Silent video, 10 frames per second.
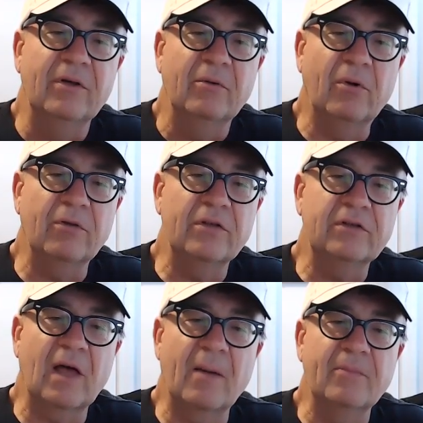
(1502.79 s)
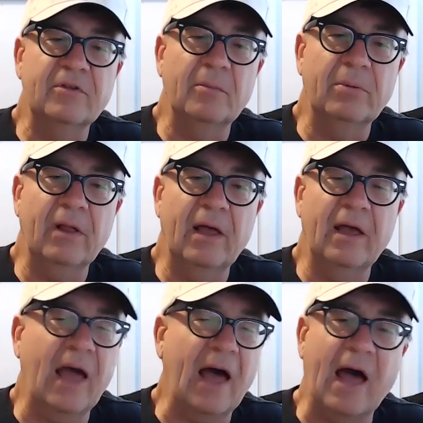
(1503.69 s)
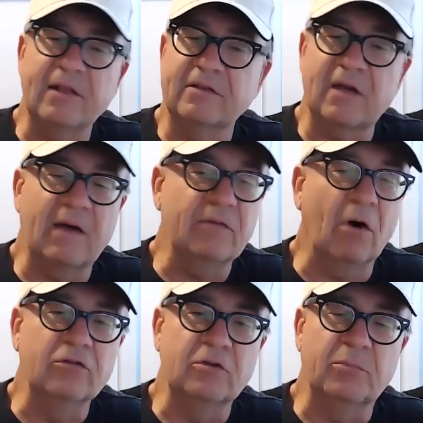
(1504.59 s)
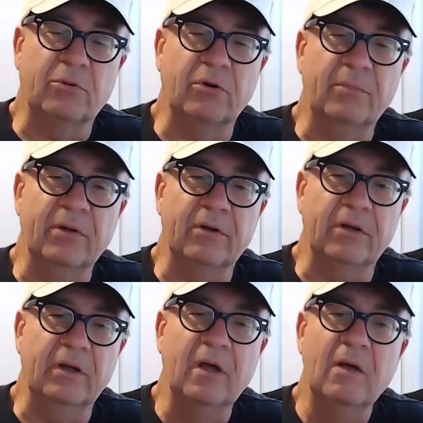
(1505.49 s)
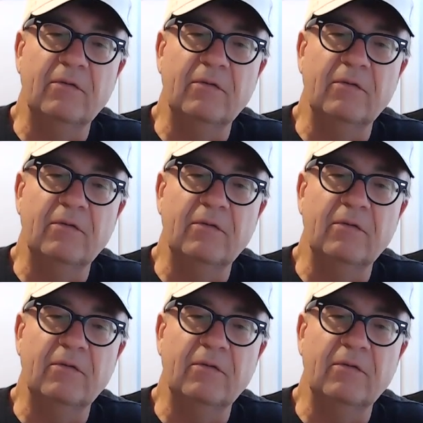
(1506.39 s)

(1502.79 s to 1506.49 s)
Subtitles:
where this comes into play outside the ultra portability